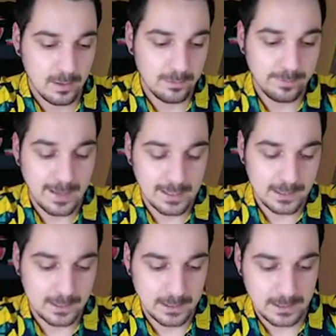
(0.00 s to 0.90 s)

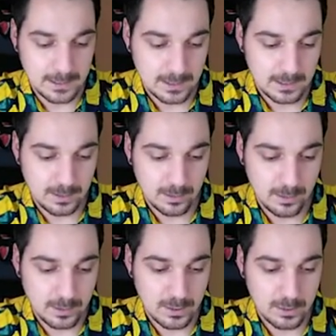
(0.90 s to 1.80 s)
Phalanx,
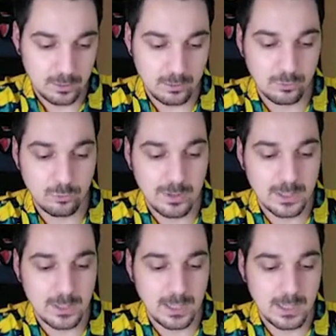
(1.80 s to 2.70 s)

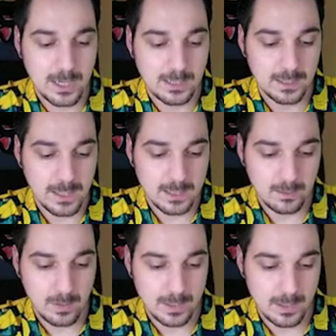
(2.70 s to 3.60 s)
Toxtricity, and the
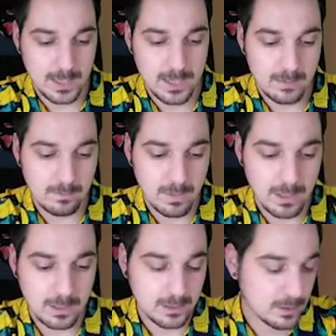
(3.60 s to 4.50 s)
last one, a
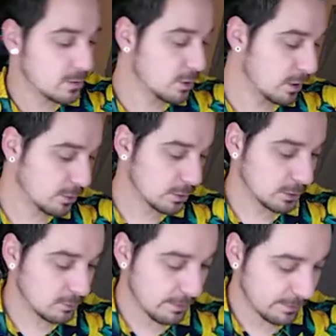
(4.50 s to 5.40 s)
market as
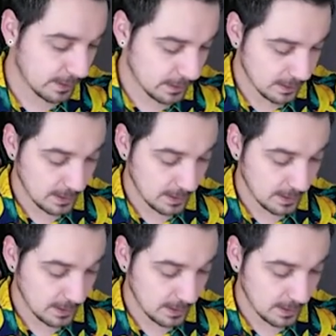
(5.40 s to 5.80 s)
non-holographic.